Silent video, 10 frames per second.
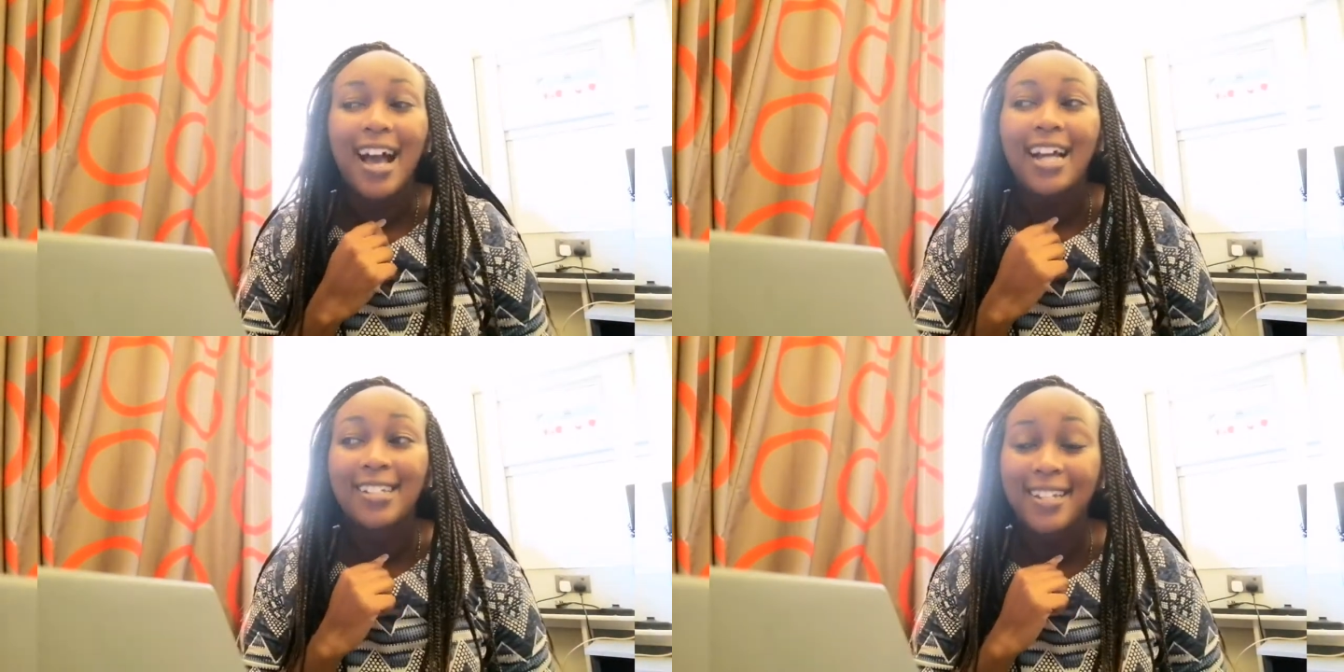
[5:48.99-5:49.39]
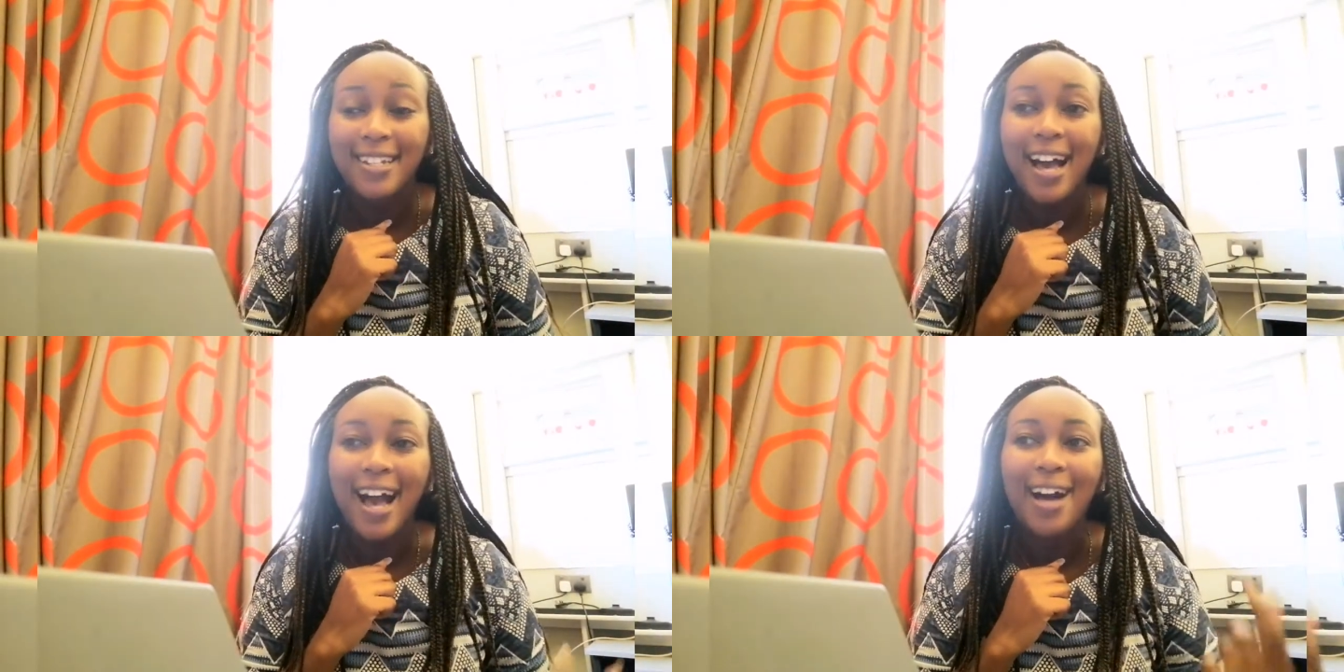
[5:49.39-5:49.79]
I did
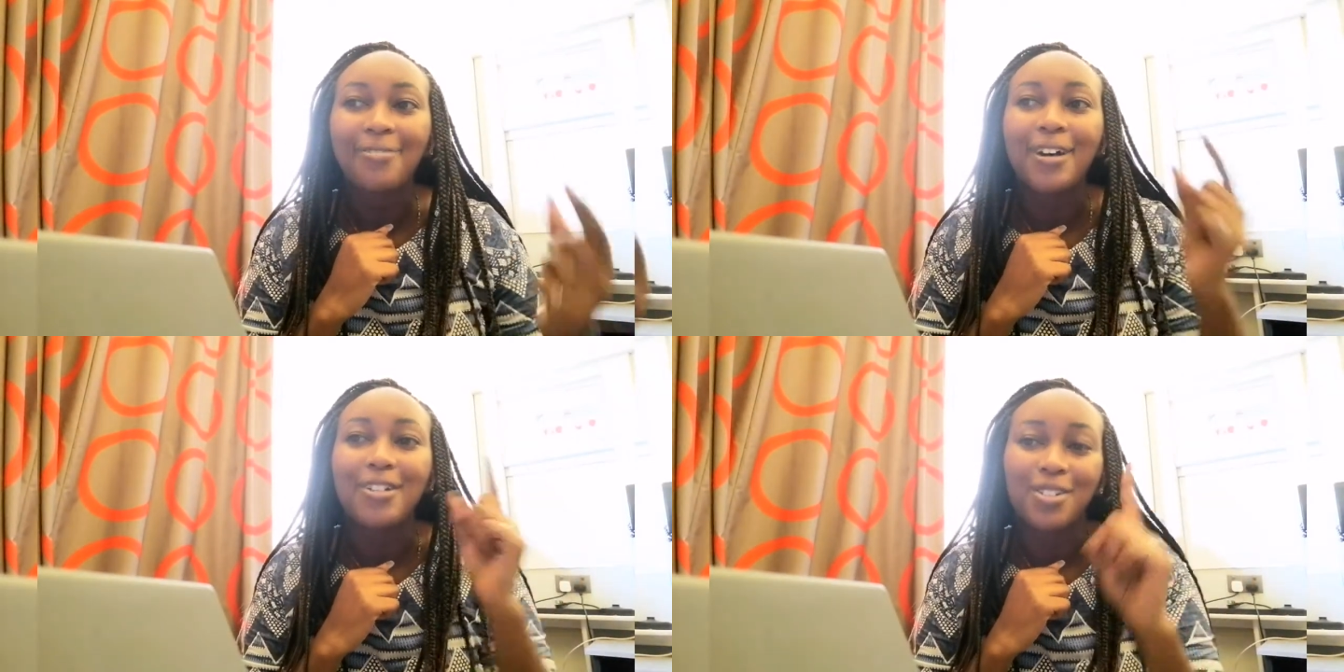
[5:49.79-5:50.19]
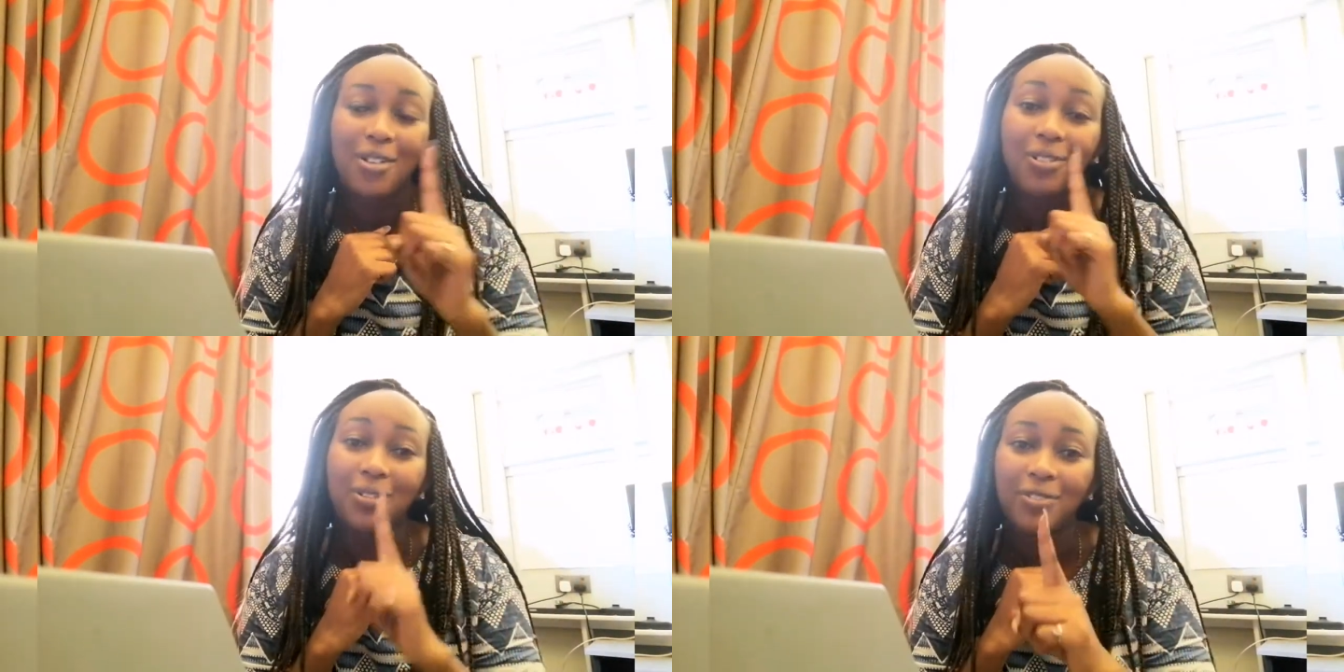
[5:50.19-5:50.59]
have a
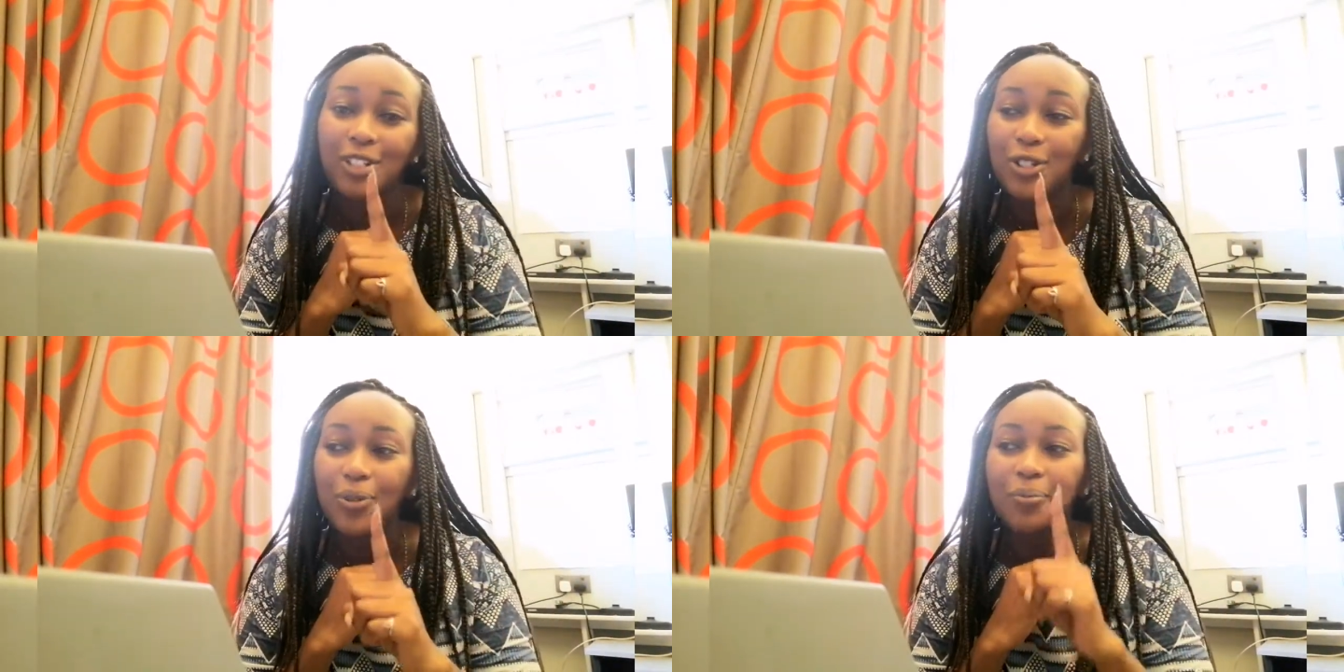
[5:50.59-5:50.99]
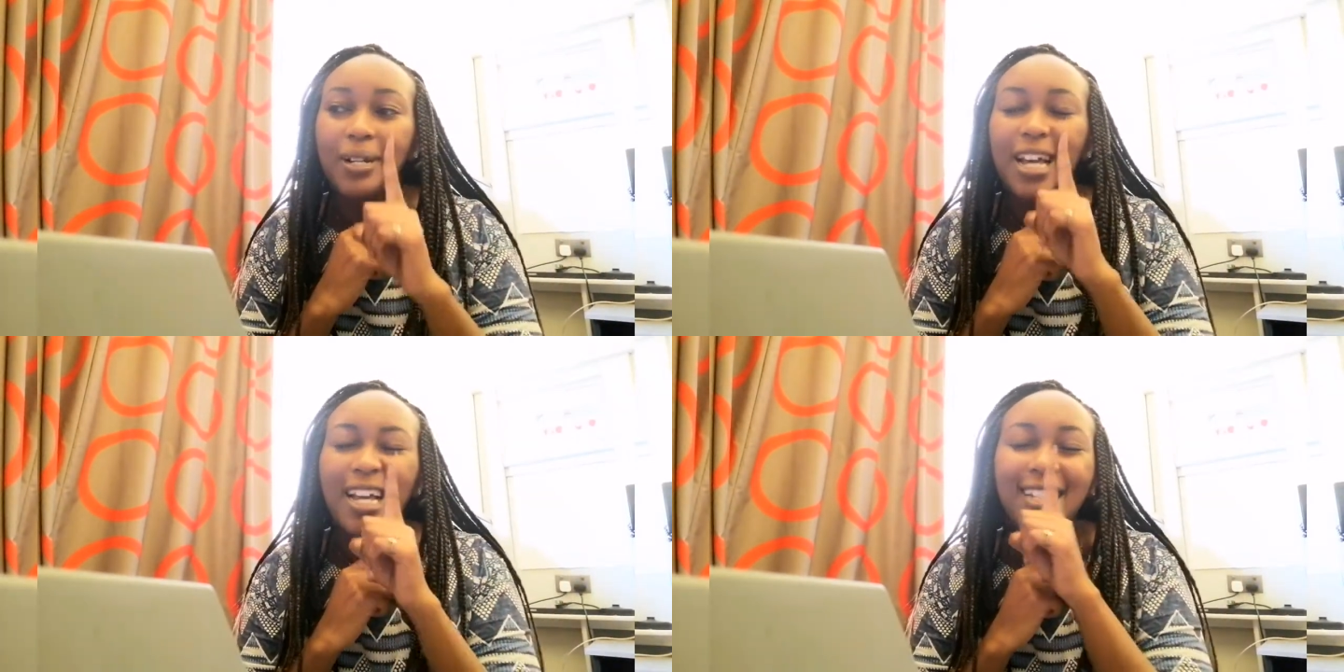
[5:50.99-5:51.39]
travel video,
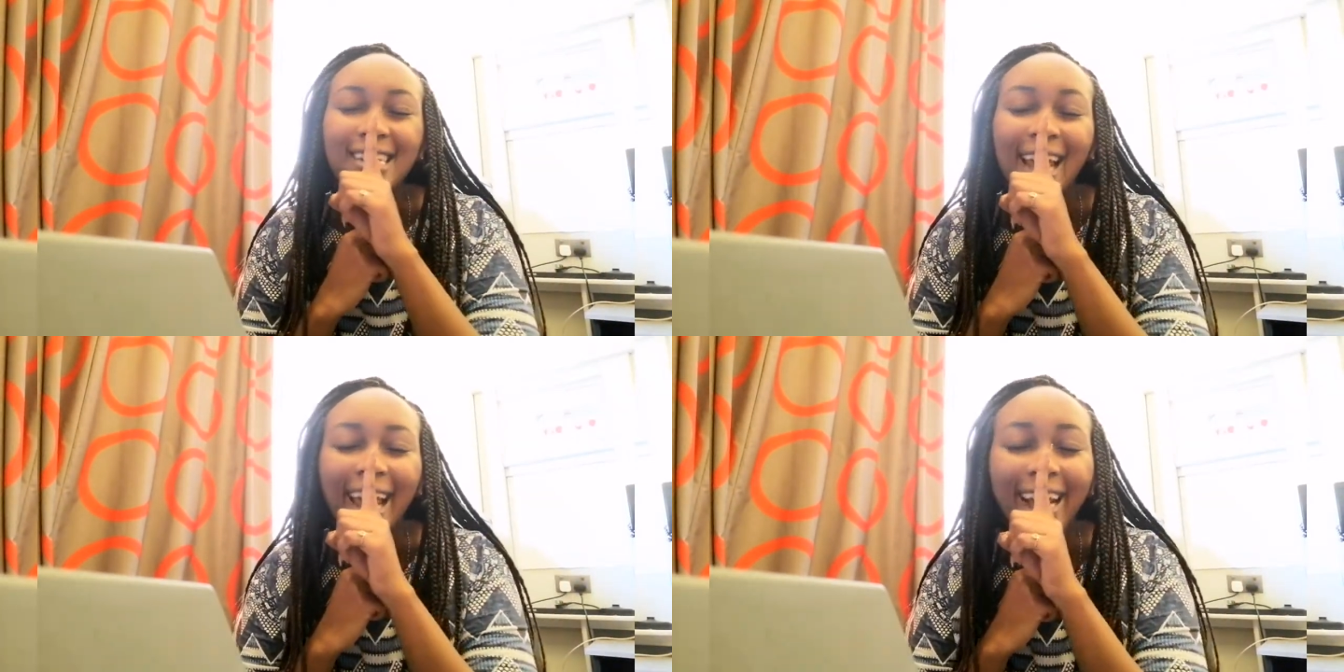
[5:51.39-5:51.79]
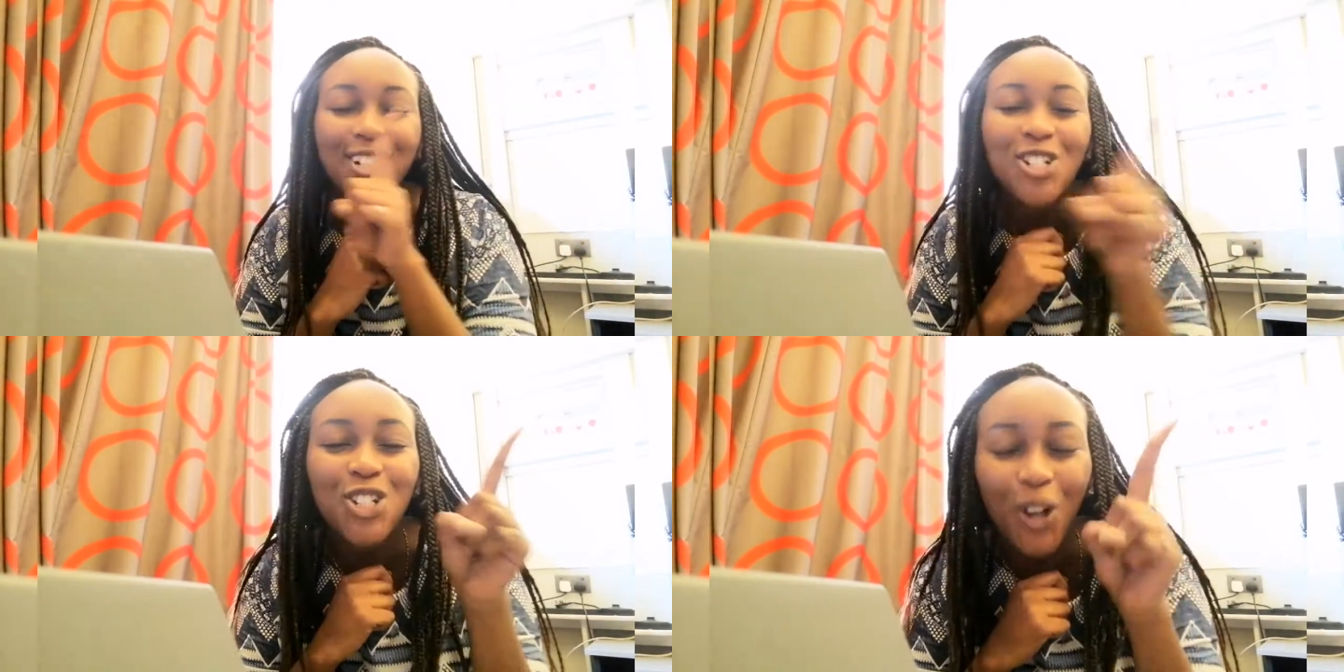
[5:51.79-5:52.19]
but I
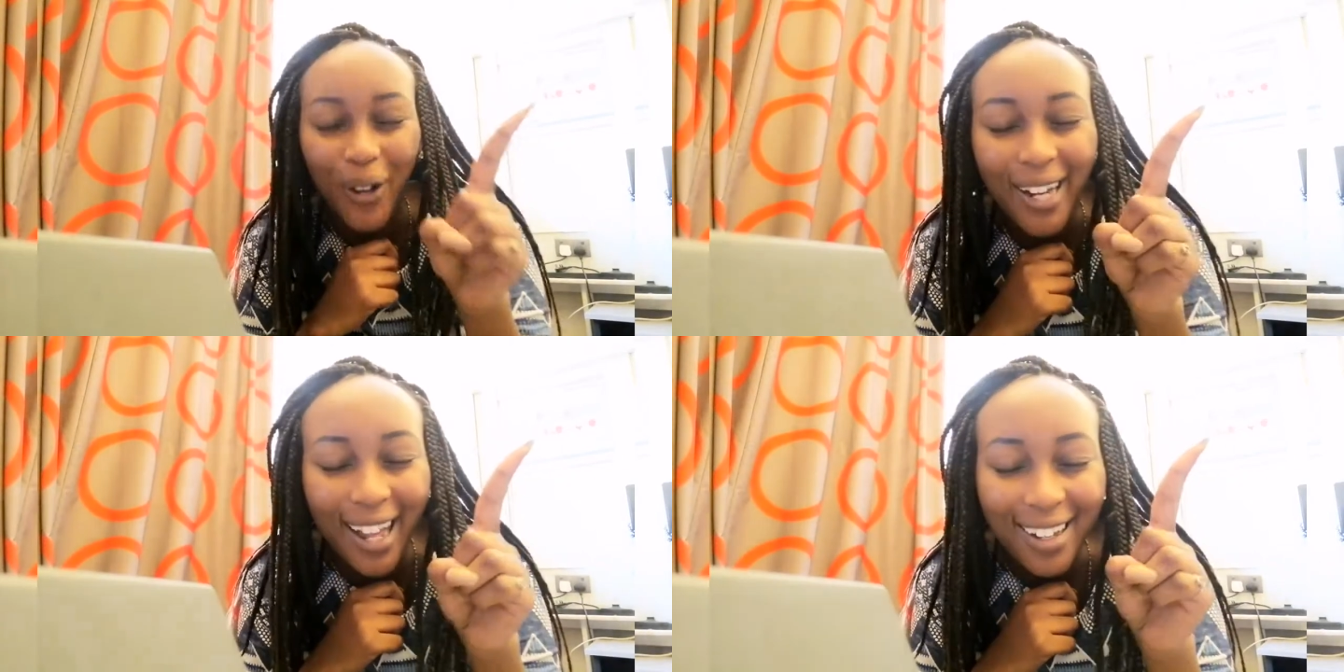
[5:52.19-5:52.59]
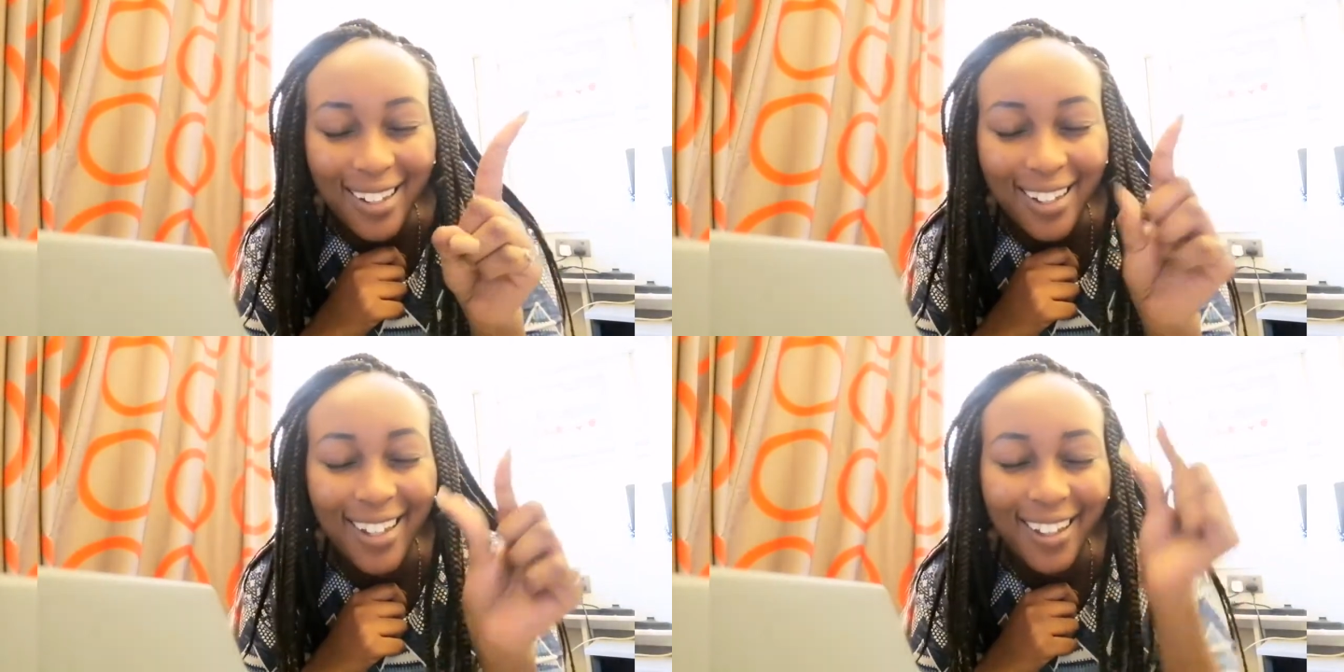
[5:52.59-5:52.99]

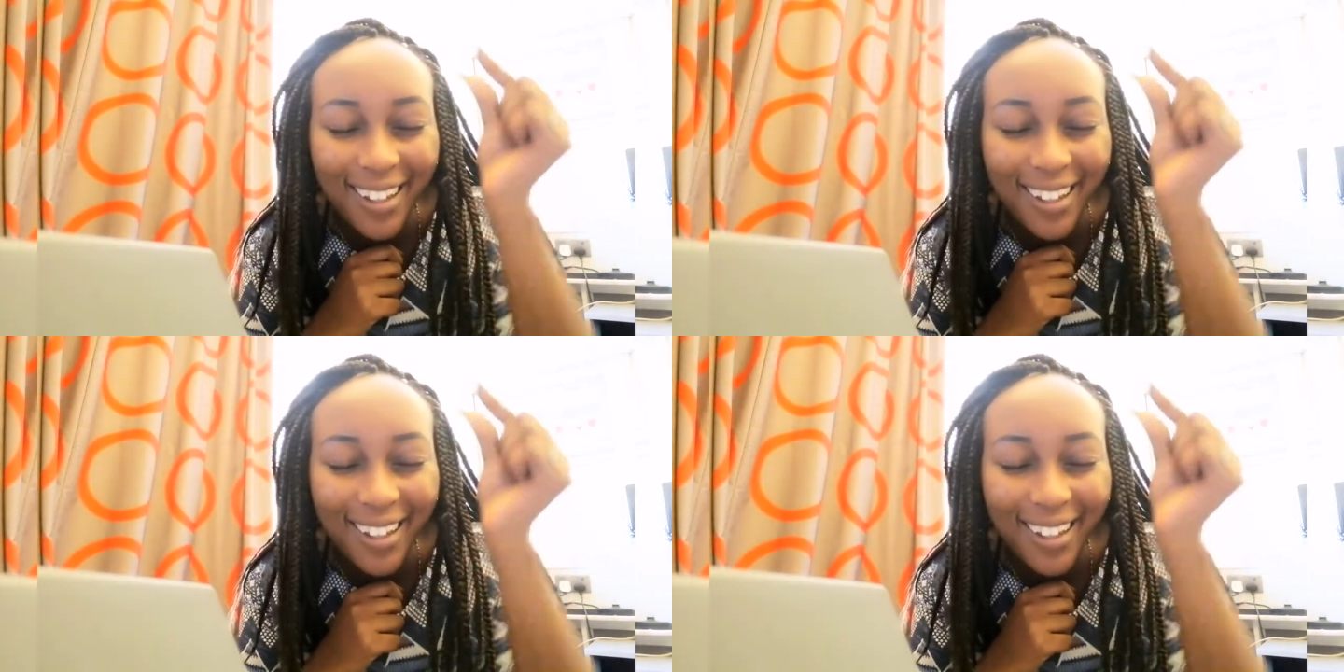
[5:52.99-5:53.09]
intentionally